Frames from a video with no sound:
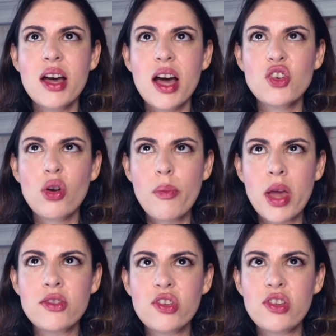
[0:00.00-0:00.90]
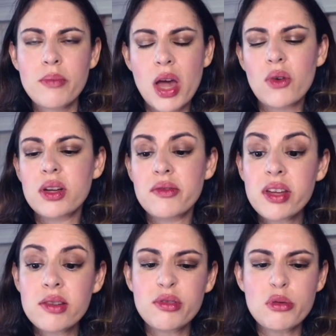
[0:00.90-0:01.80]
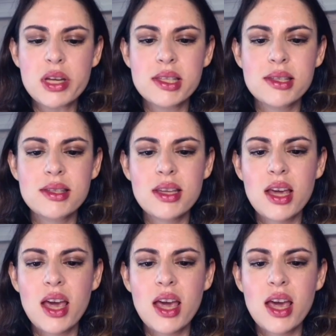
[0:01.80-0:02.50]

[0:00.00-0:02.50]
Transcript: a tremendous amount of influence.